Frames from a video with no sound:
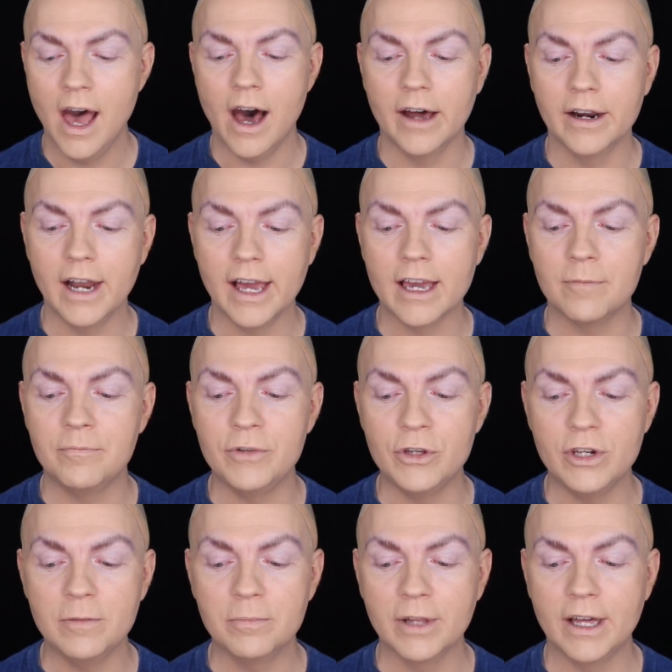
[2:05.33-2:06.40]
Unlike a
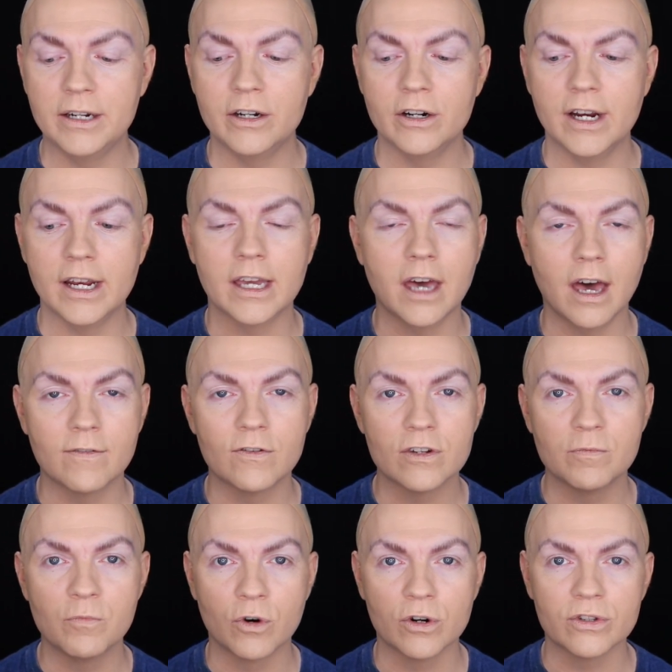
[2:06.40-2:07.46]
beauty blender, it
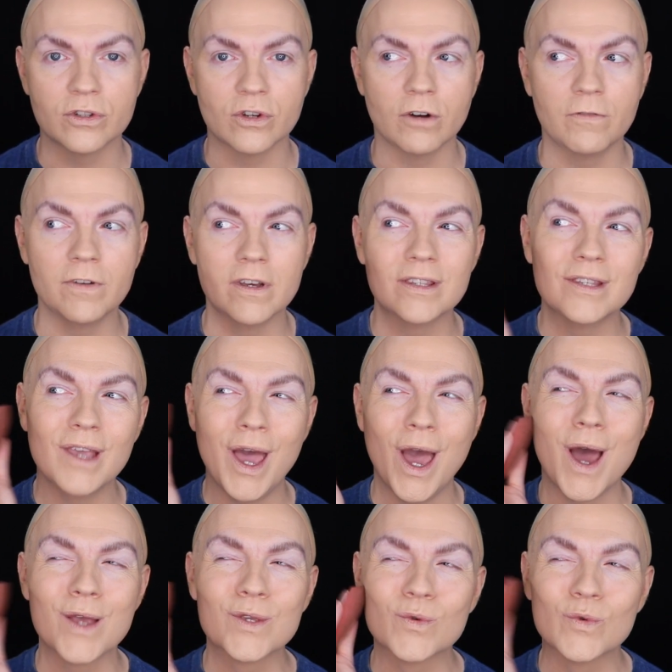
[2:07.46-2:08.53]
covers more surface,
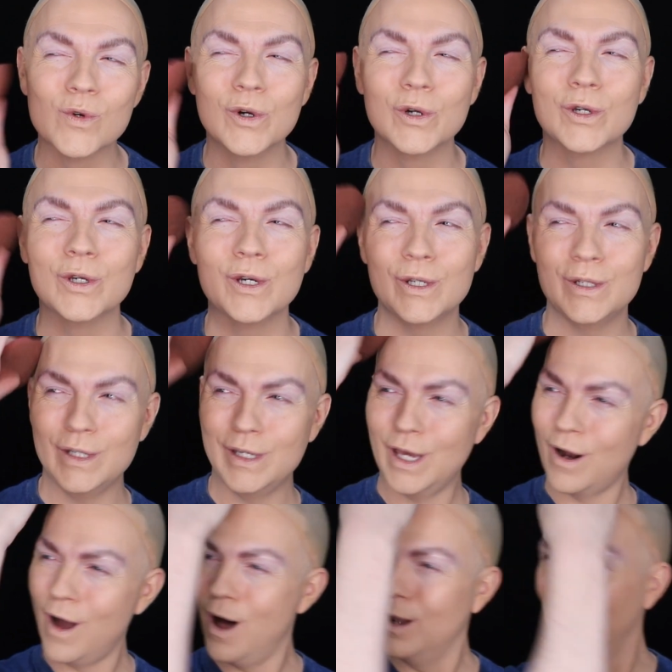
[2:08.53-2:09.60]
and it's real good to get
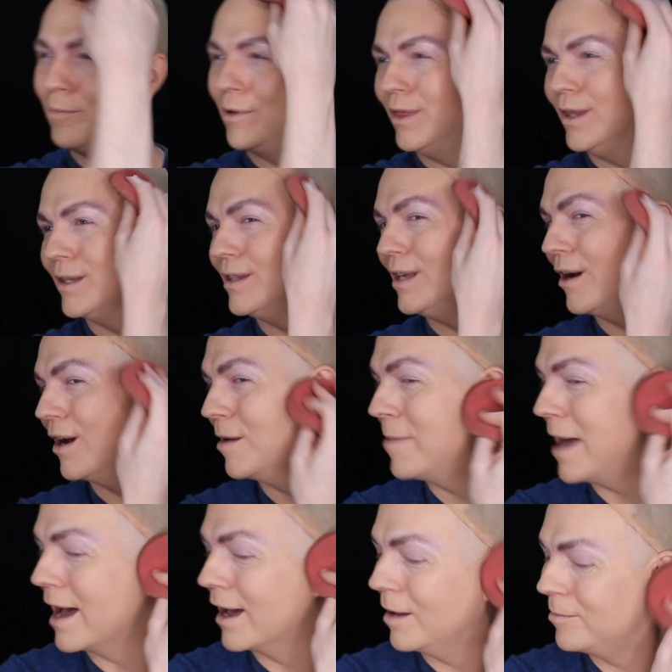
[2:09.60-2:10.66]
all up in this area,
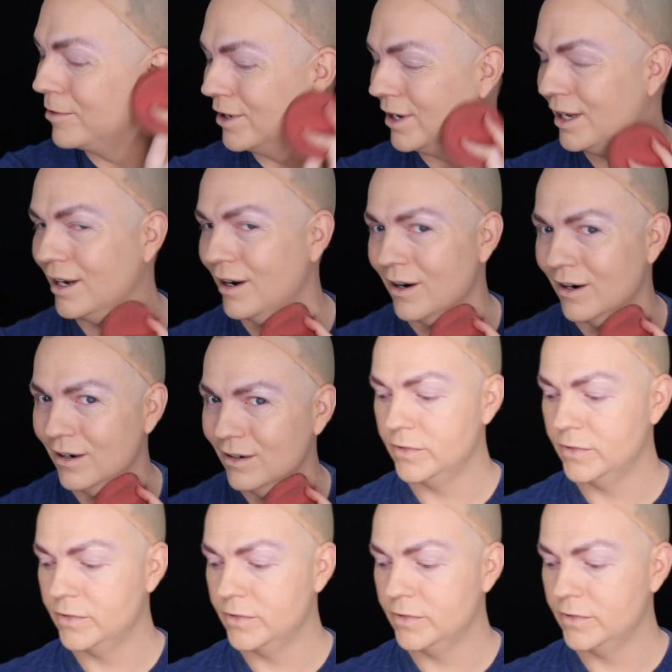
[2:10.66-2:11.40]
back up in here.